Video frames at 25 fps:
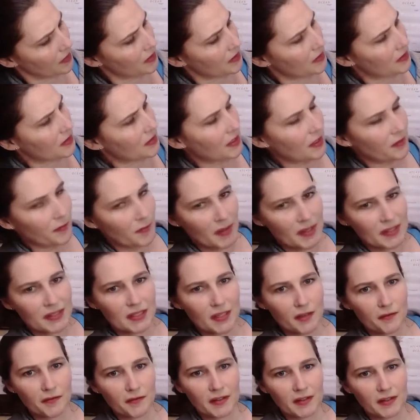to give
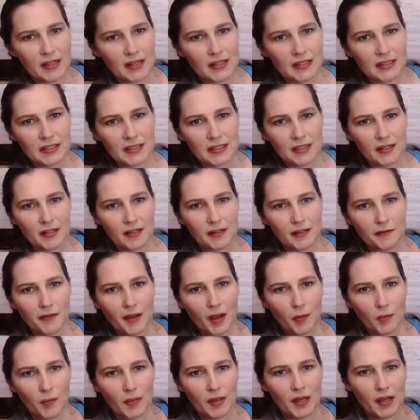myself an idea of
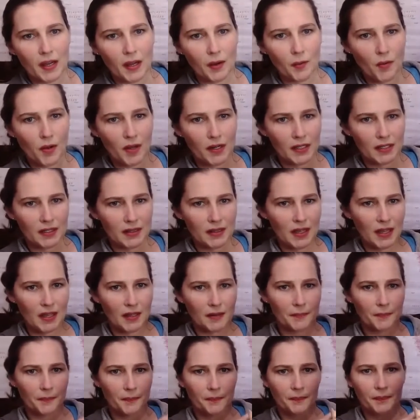how big I wanted that.
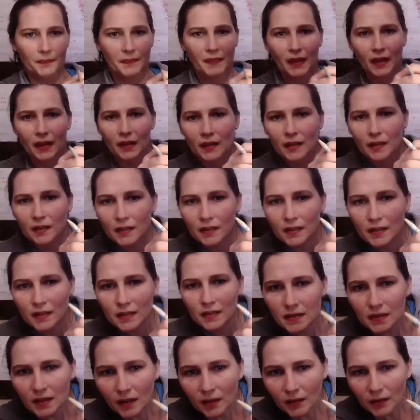
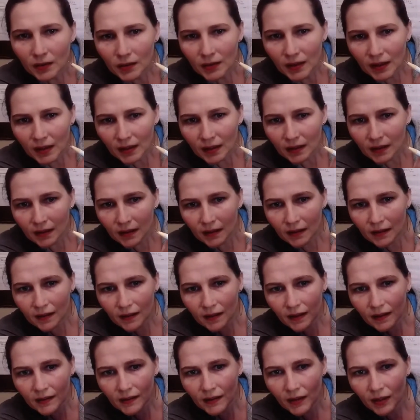Oh, you can't,
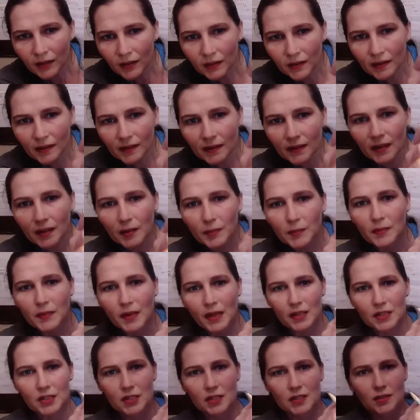that's hard to see.
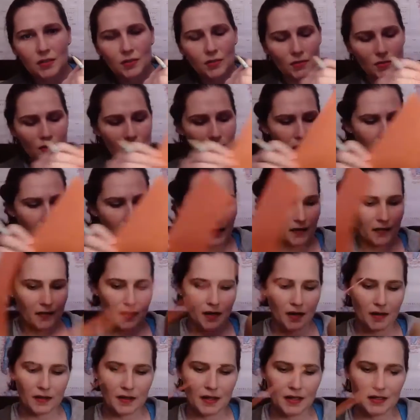I just drew a line
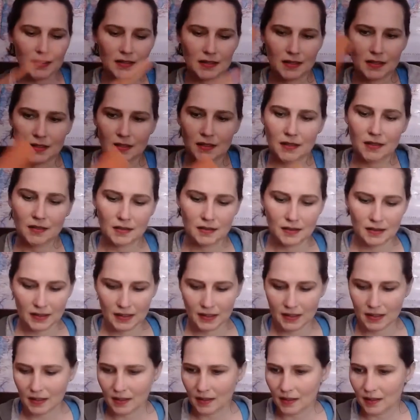there. That's gonna,
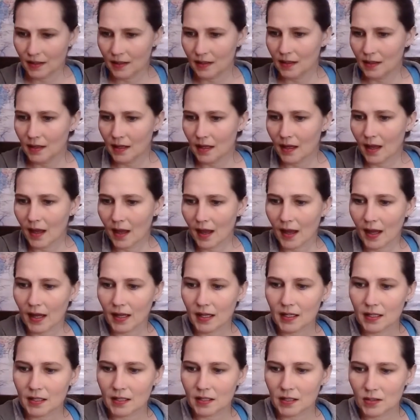I
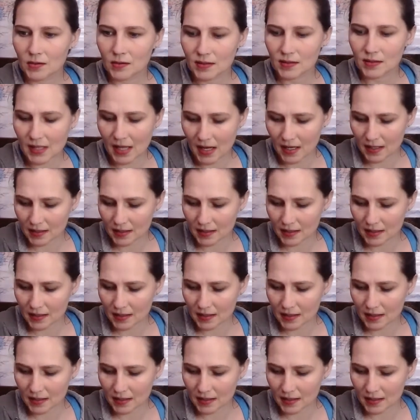can use that